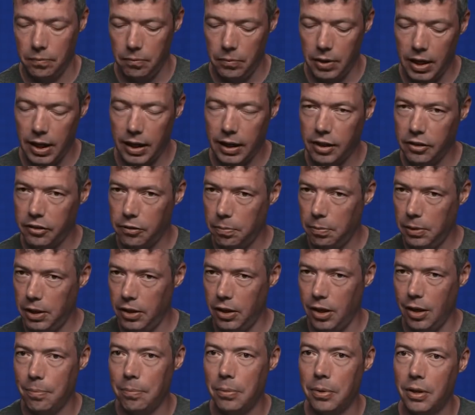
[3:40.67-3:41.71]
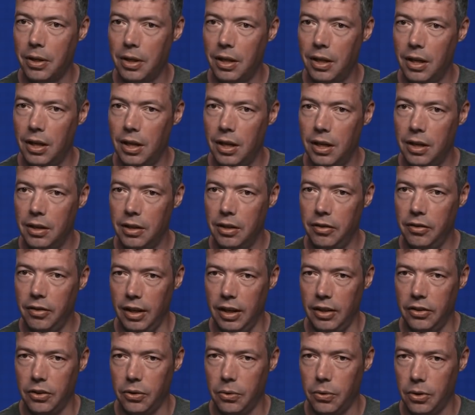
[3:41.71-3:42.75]
But I can split up this
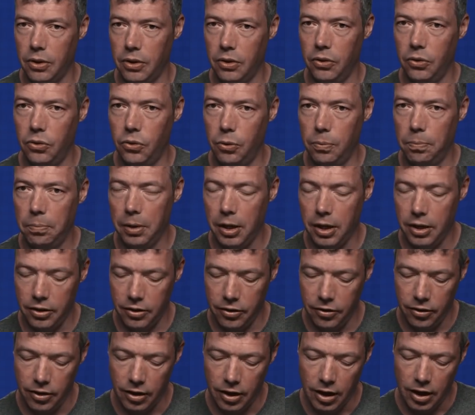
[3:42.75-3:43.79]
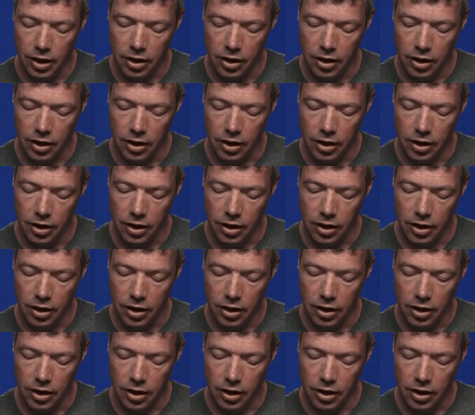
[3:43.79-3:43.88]
integral in two parts.